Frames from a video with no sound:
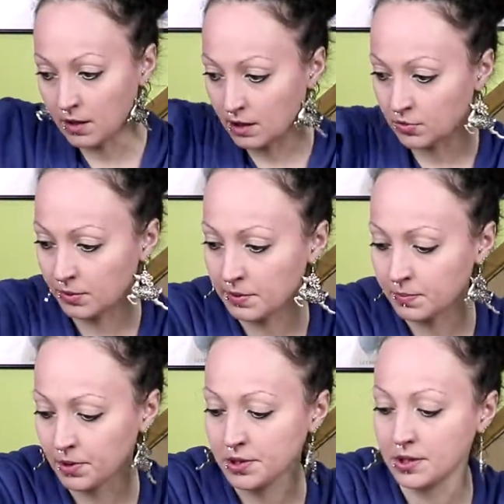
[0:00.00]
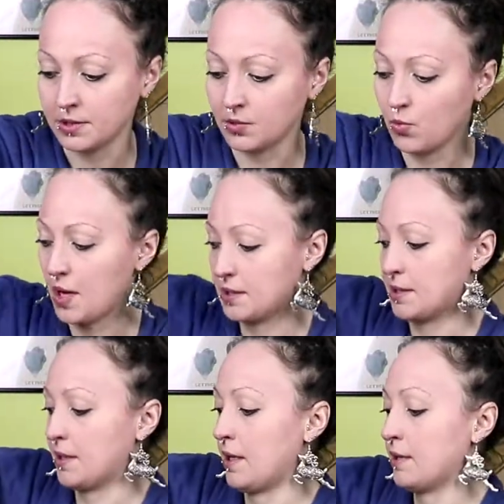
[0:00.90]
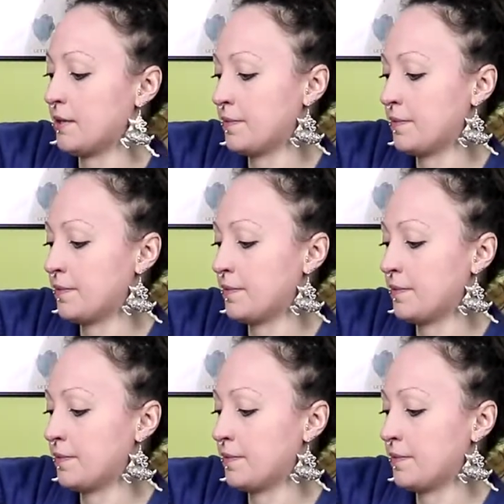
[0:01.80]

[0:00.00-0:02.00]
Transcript: And we will process it once again.